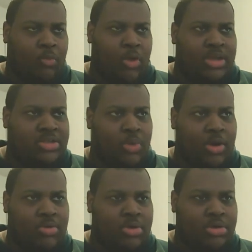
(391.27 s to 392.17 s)
Wes
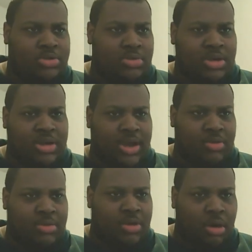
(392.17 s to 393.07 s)
Welker, Julian
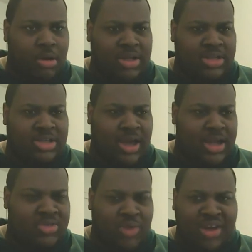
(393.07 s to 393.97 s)
Edelman, all these
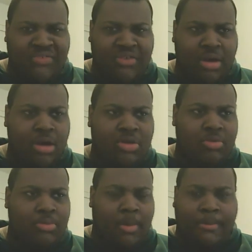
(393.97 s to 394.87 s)
cats. Why the fuck are
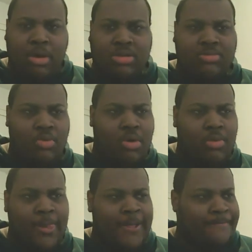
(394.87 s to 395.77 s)
you, Baltimore,
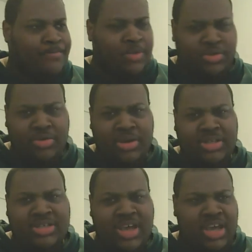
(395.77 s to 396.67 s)
during
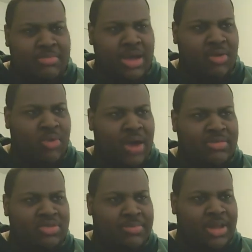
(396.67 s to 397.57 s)
this game, nigga, why
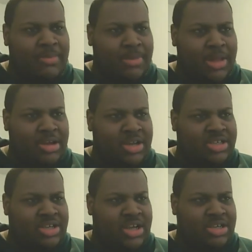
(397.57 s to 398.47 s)
would you playing
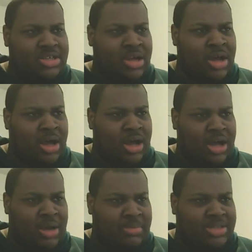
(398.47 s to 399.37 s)
these niggas
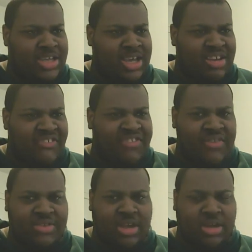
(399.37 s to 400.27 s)
10 to
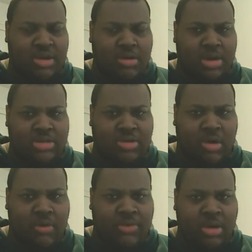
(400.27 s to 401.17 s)
15 yards
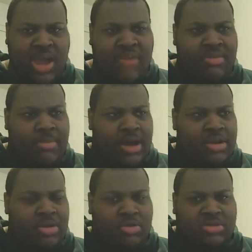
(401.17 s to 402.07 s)
off? Everybody
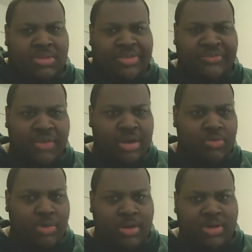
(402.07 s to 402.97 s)
knows
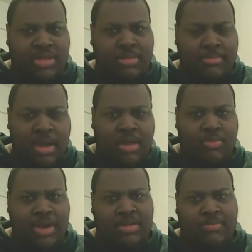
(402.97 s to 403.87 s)
motherfucking well that the main
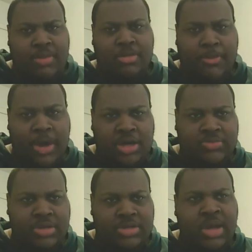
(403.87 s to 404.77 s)
way to beat the
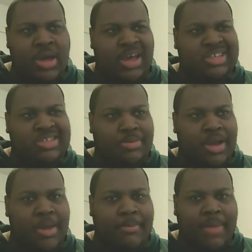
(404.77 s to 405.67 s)
Patriots is to
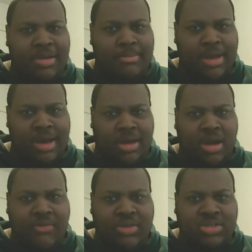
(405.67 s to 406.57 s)
play man-to-man
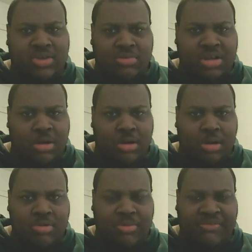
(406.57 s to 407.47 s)
coverage on
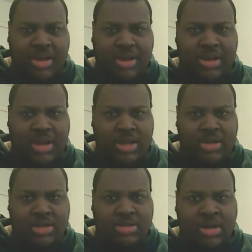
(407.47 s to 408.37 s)
them fucking
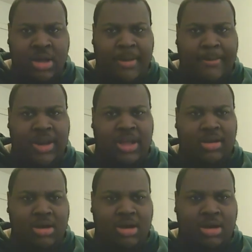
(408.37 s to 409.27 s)
ends, play
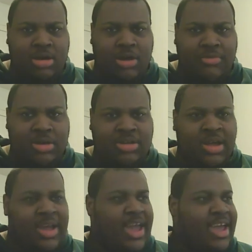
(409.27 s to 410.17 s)
good coverage,
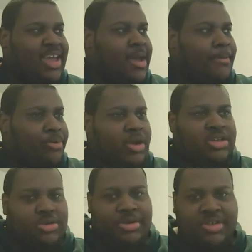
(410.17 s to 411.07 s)
and get
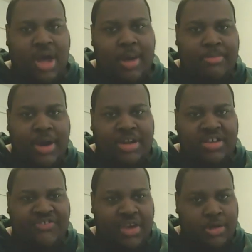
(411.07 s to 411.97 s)
pressure in Tom Brady's
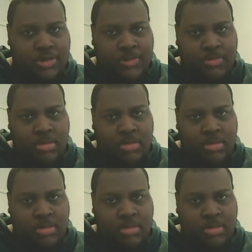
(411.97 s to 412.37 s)
face.